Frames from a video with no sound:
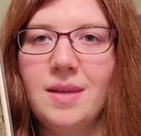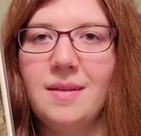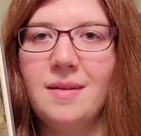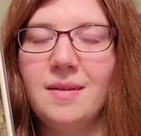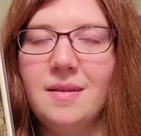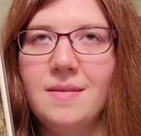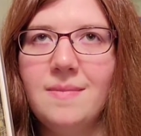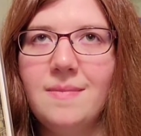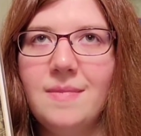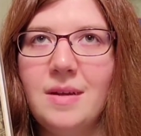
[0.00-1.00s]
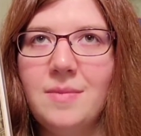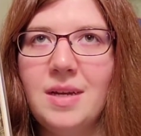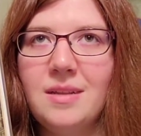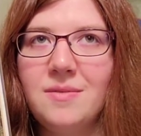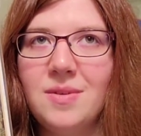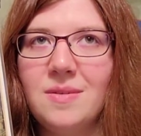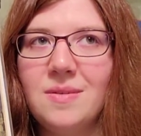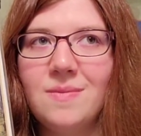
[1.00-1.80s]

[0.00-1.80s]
And I'm not even